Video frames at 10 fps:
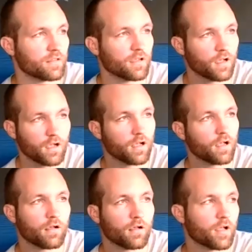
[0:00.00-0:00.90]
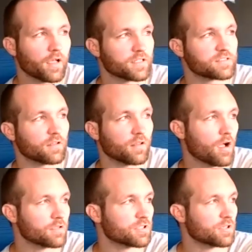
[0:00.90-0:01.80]
the um, I guess the
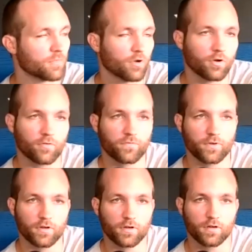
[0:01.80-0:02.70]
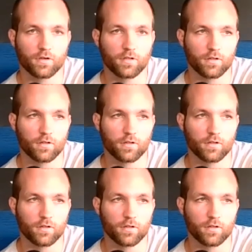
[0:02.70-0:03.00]
long term goal for